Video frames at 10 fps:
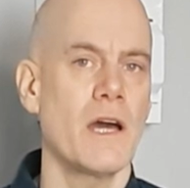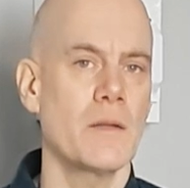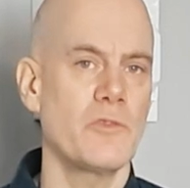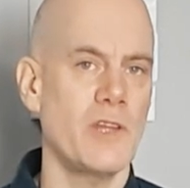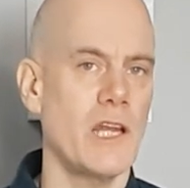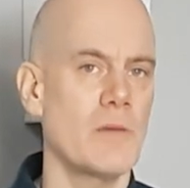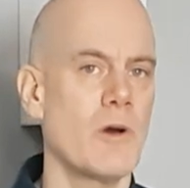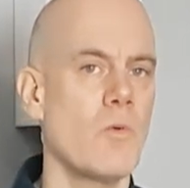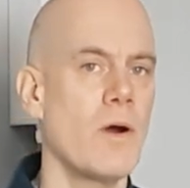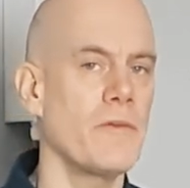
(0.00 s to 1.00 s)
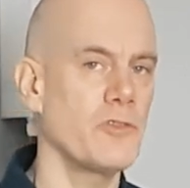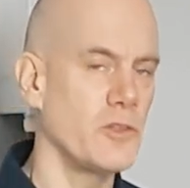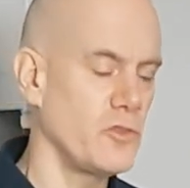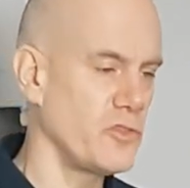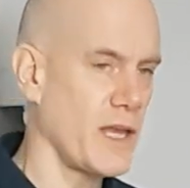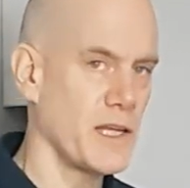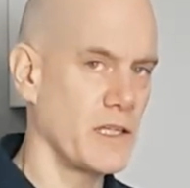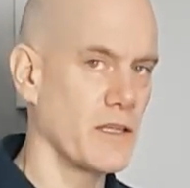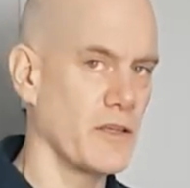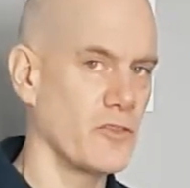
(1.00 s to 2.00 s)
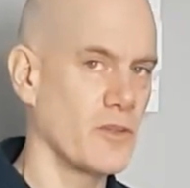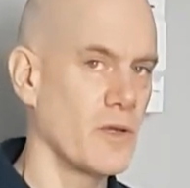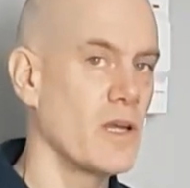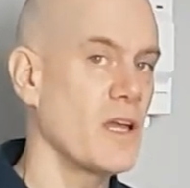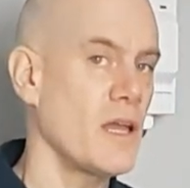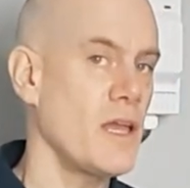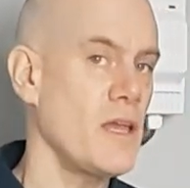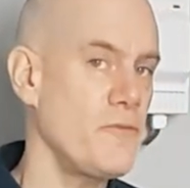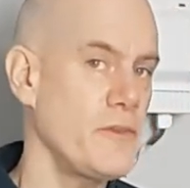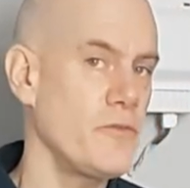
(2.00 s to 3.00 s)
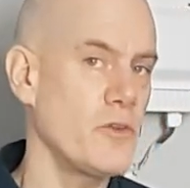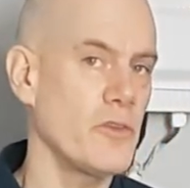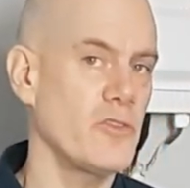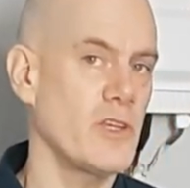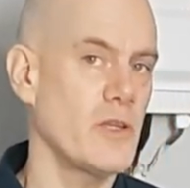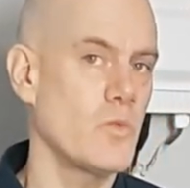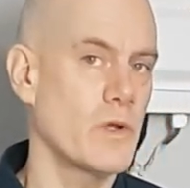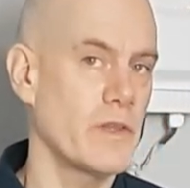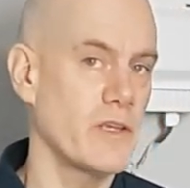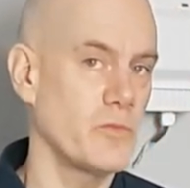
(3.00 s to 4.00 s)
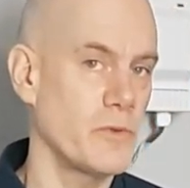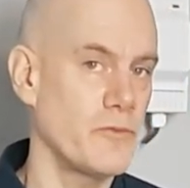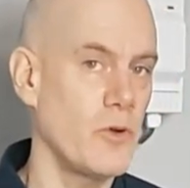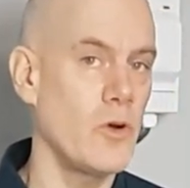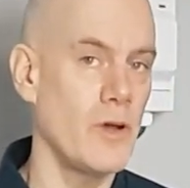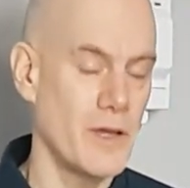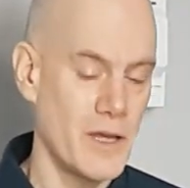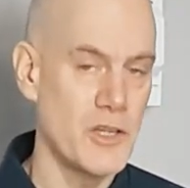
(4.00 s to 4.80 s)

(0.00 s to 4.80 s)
and I'm standing at my wife's new standing desk. If you've not seen one of these before,